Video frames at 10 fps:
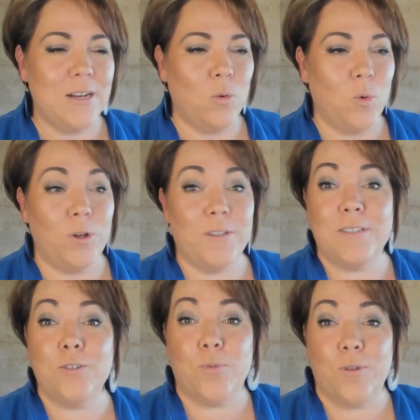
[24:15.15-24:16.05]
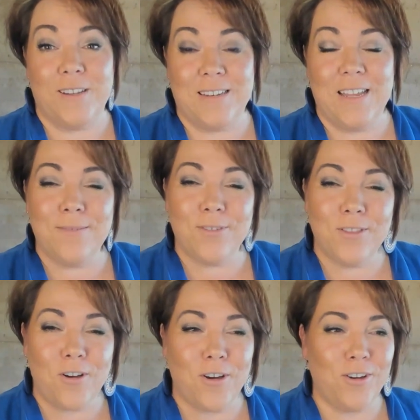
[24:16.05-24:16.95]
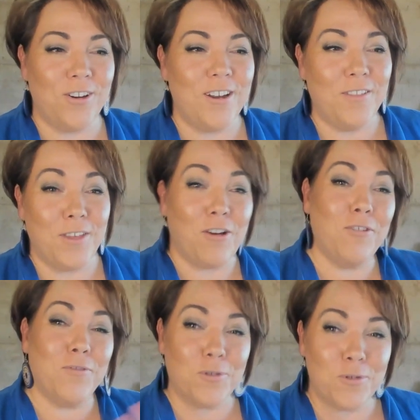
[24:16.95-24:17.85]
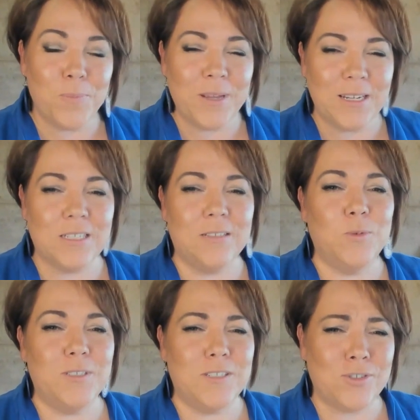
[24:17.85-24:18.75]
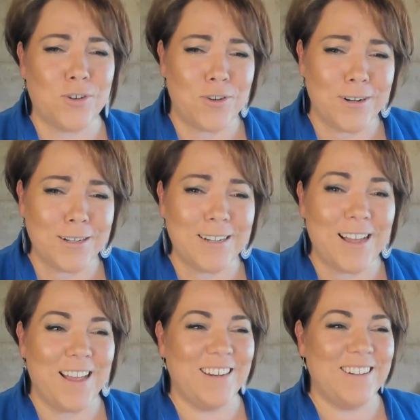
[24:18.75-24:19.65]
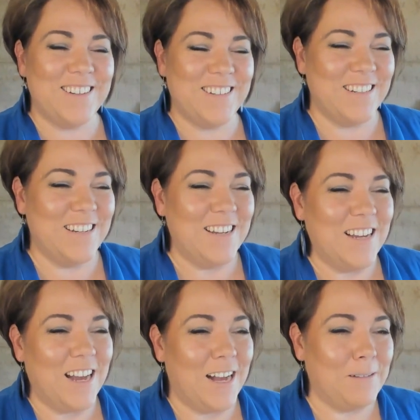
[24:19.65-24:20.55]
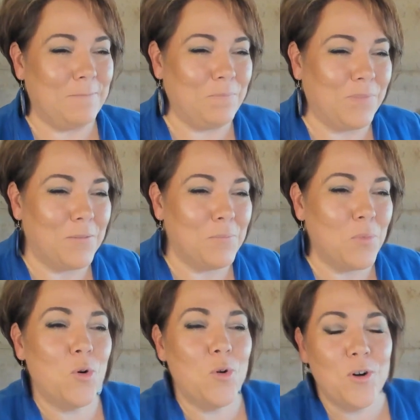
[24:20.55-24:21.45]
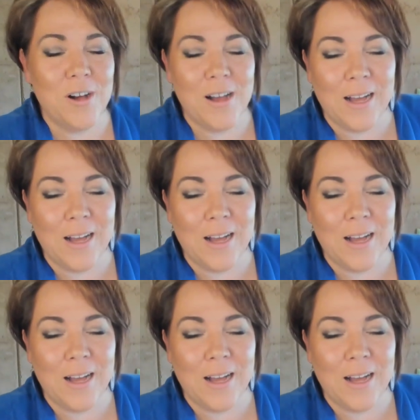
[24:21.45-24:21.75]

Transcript: were still present, even though the overall picture was stronger and more